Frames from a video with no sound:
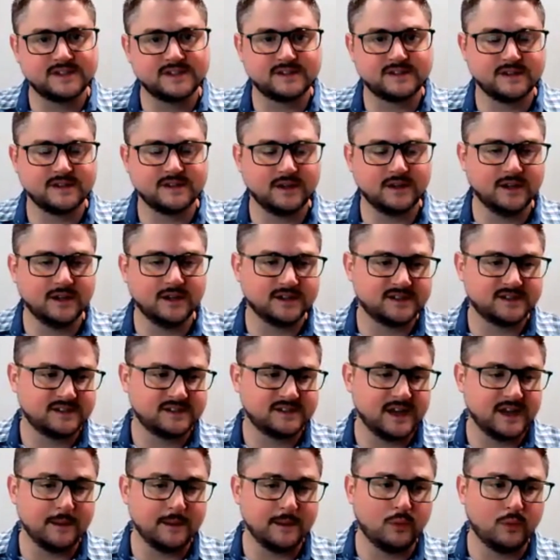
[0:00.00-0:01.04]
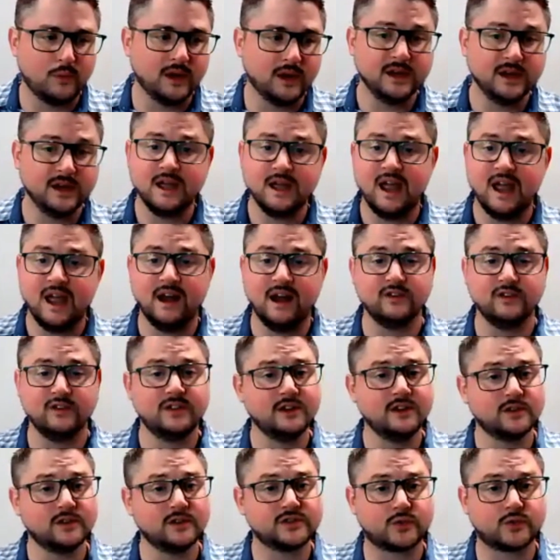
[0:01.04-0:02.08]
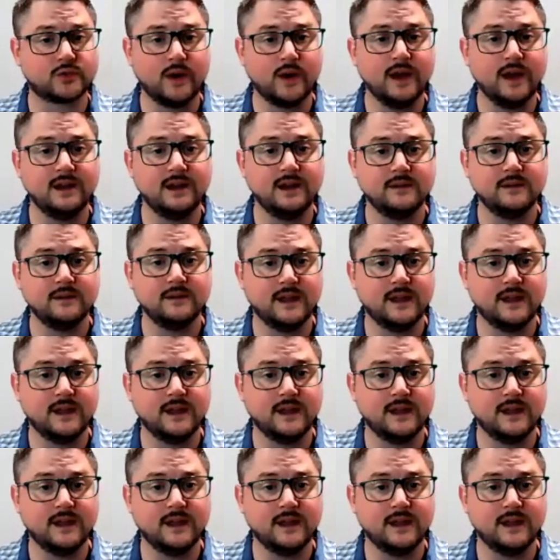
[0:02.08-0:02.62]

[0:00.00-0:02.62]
standpoint, everything looks great.